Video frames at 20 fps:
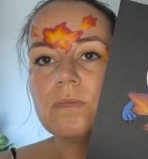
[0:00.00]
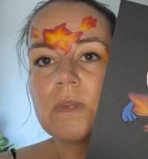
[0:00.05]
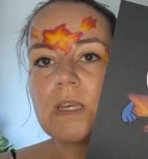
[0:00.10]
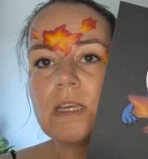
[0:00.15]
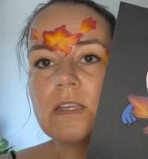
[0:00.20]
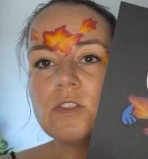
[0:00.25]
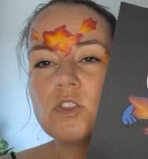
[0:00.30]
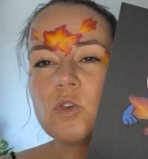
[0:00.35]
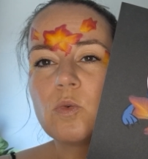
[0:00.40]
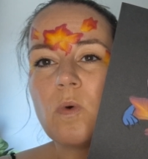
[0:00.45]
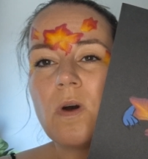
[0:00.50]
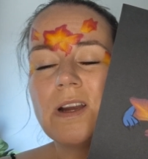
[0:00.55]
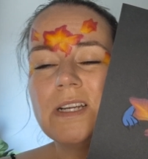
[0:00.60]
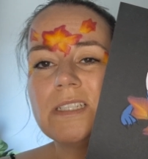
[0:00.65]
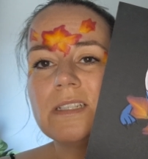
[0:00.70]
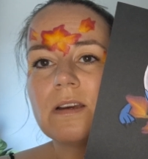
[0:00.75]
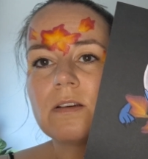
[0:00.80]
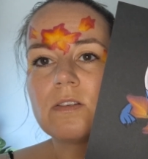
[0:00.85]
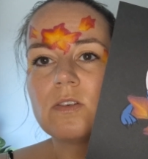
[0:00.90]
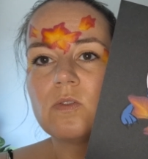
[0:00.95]
is quite
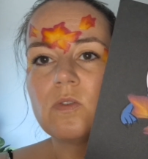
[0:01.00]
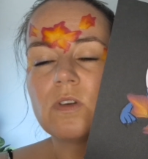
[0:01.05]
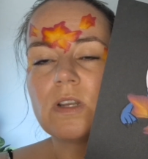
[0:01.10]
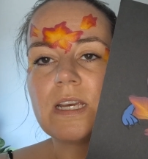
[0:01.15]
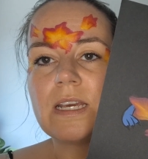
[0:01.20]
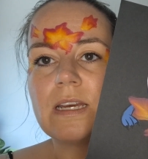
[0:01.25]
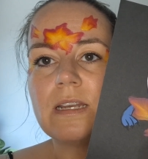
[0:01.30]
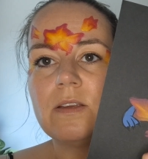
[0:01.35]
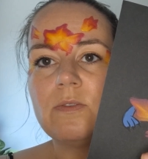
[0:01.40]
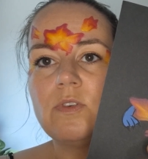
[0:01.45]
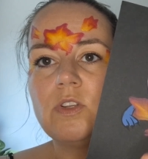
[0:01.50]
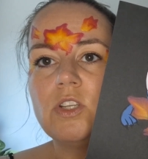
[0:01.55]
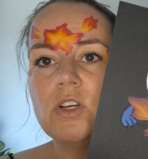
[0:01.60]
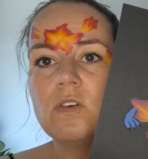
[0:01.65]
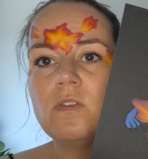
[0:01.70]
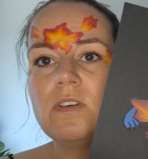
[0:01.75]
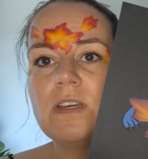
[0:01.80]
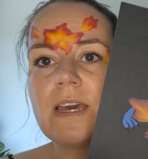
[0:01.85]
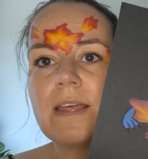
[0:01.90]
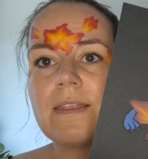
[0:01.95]
iconic, and if you
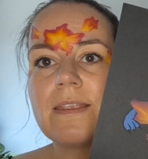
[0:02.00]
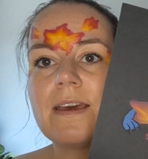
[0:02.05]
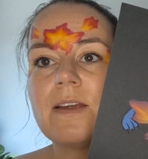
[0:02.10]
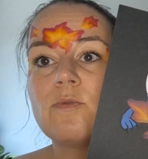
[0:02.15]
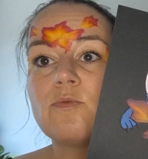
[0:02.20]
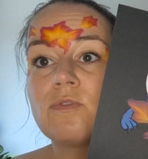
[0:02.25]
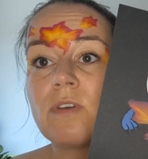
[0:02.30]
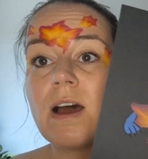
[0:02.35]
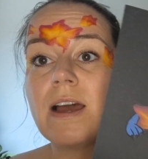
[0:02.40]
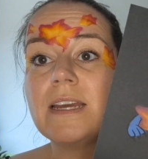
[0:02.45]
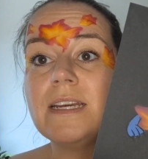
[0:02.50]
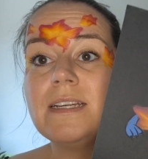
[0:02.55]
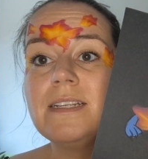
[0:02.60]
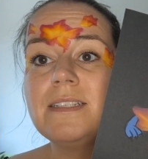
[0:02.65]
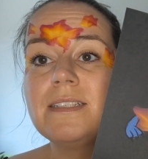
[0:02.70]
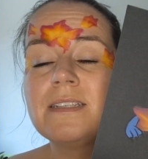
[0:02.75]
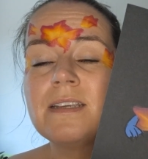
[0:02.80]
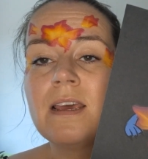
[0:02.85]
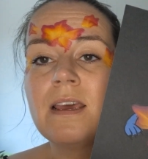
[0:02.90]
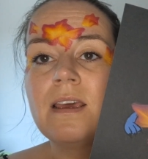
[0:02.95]
don't get that right,
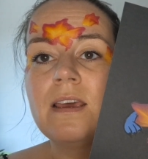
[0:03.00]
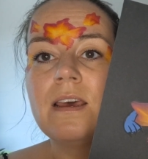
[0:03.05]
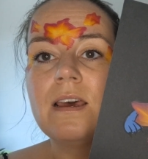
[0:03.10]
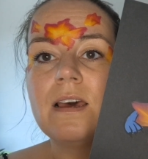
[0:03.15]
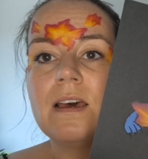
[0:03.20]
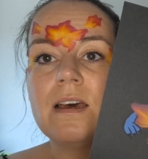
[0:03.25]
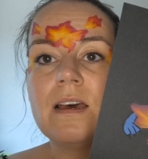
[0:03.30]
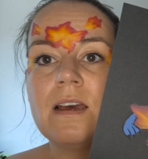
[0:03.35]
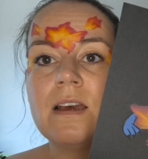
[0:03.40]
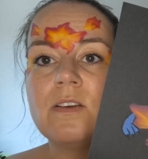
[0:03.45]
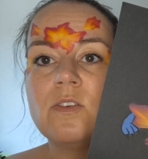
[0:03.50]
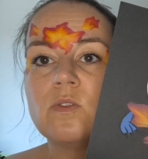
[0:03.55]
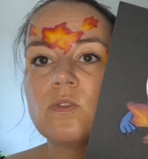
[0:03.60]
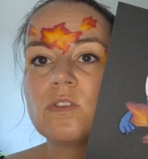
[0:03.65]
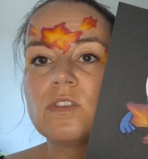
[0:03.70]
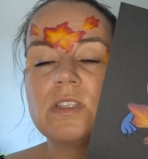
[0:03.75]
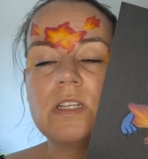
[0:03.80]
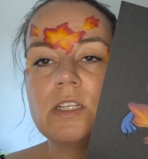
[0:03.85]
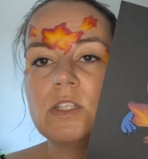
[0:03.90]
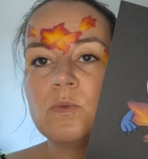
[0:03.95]
your
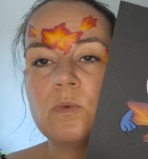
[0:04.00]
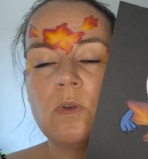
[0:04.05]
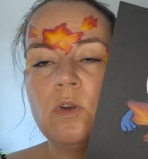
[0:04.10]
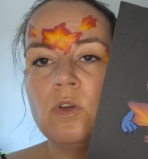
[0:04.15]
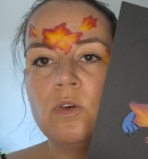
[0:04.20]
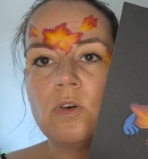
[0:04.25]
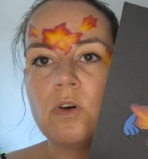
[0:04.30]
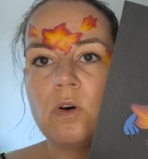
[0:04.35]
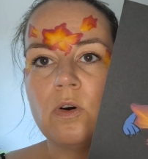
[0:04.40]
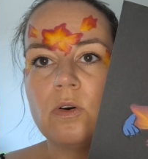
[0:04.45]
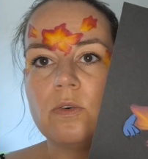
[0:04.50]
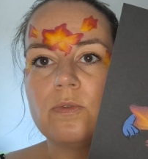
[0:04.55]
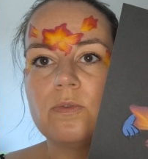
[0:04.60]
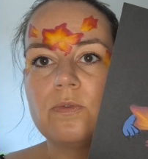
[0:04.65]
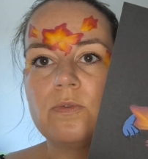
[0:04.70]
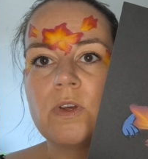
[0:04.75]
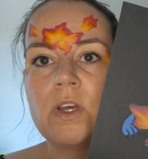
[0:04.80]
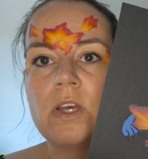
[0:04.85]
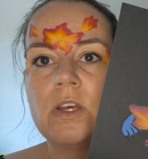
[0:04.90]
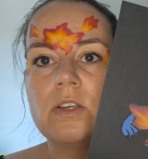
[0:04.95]
stitch will look
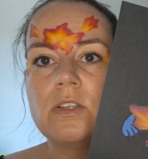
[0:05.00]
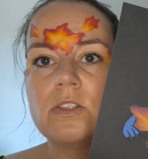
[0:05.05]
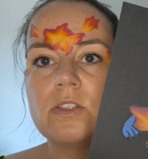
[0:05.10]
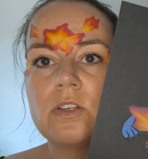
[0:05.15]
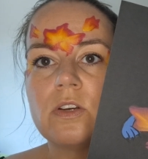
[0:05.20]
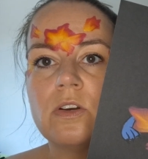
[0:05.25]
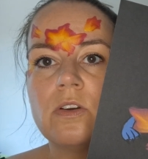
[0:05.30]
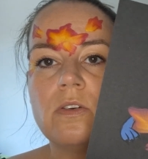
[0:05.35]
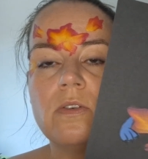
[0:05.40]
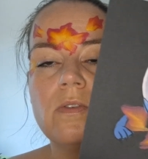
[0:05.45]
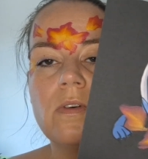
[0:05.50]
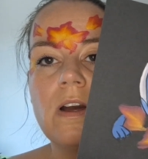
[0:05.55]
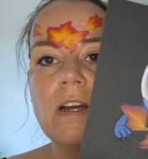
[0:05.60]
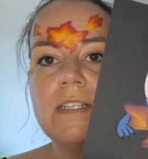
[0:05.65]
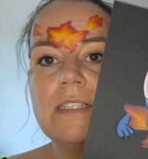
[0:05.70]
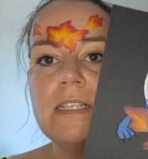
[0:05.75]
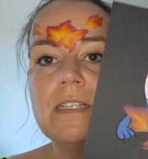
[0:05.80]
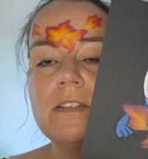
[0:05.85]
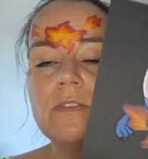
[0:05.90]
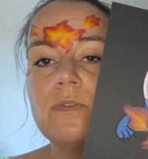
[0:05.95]
off. So I
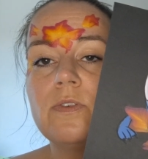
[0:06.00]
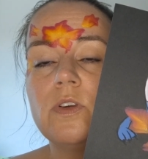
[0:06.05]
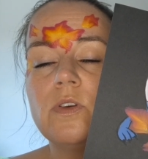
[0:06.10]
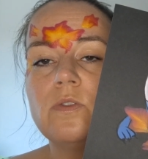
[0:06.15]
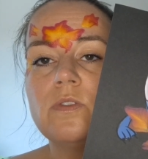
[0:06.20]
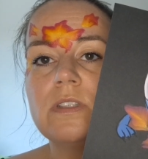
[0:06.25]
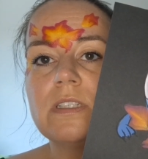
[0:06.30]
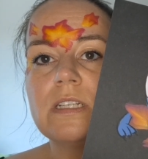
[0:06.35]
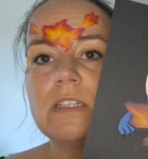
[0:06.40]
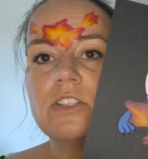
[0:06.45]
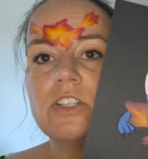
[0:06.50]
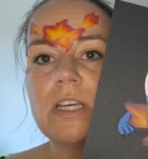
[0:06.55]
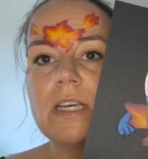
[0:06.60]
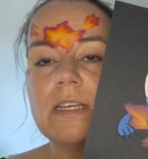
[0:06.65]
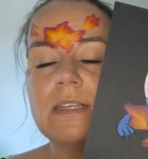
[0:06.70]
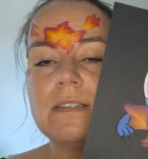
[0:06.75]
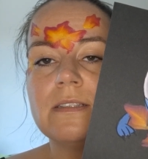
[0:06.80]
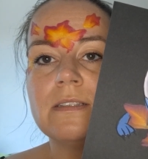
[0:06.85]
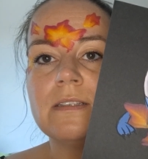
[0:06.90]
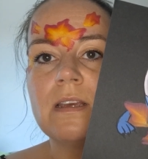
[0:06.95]
did a few
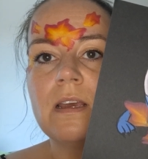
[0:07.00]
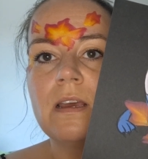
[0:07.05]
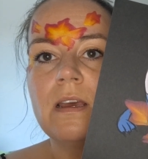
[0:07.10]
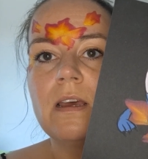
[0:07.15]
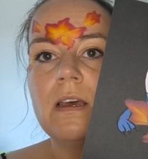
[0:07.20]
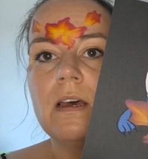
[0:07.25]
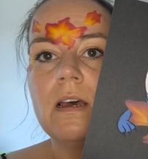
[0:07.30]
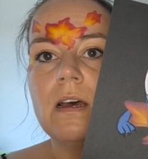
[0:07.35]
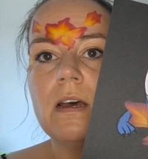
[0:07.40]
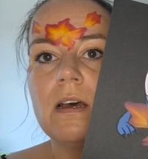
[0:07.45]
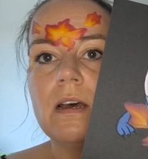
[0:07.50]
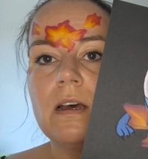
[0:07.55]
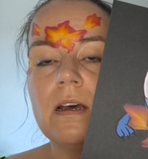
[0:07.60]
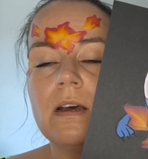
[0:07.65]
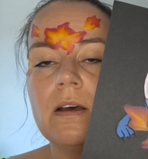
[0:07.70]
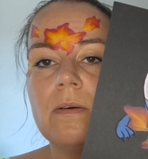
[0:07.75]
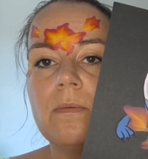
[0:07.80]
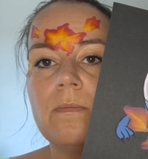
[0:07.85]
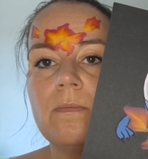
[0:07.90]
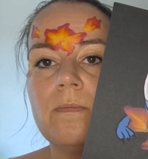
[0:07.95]
stitches
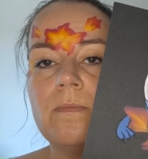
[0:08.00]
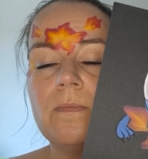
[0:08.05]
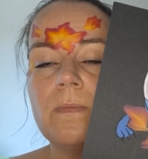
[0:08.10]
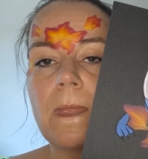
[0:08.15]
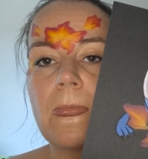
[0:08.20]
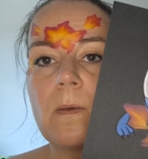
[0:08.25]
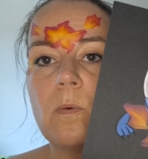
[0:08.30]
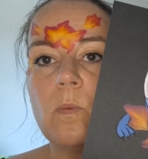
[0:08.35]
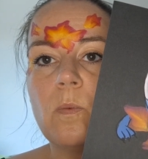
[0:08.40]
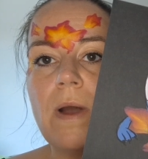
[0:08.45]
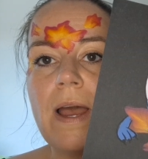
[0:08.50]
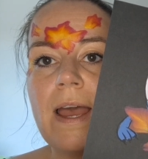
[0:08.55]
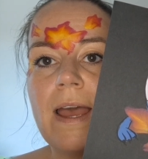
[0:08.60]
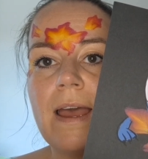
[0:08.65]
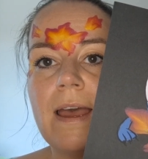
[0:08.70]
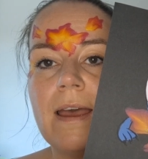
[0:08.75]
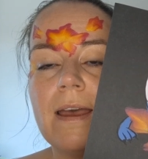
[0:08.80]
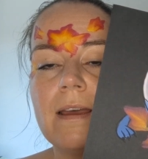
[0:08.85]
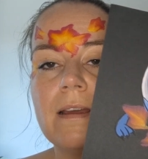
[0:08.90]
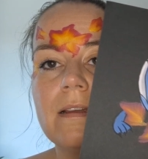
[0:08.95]

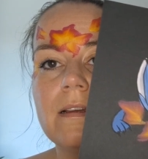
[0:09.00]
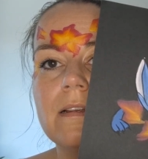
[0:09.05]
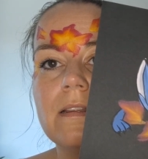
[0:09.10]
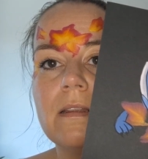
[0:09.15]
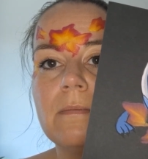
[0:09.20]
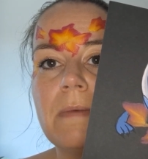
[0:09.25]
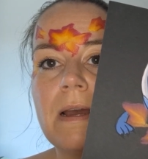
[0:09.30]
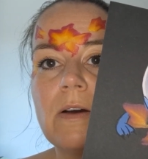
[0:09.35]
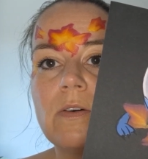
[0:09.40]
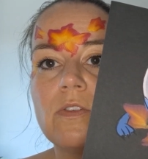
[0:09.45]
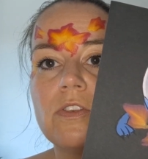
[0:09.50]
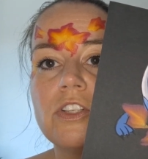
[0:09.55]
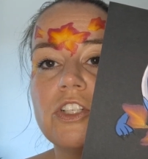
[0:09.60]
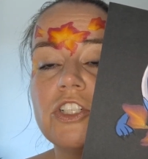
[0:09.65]
where the mouth